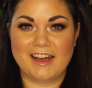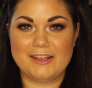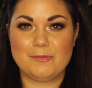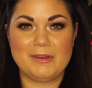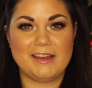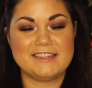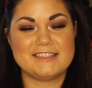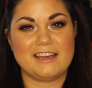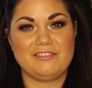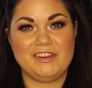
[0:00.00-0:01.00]
I hope you
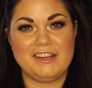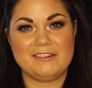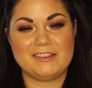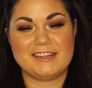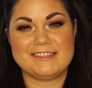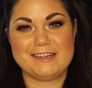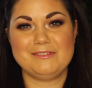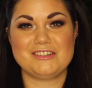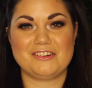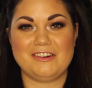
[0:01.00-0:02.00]
liked that video. Thanks so
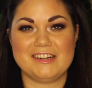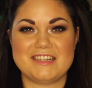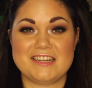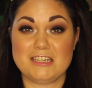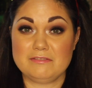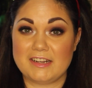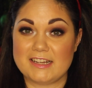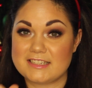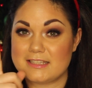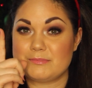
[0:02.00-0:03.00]
much for watching. Don't
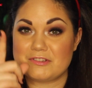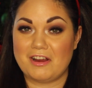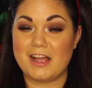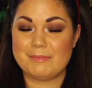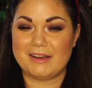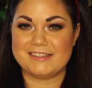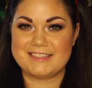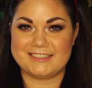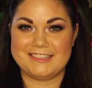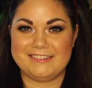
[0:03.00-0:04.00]
forget to subscribe and I'll
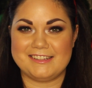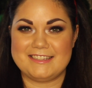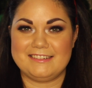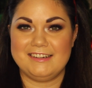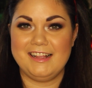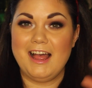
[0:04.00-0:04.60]
talk to you all soon.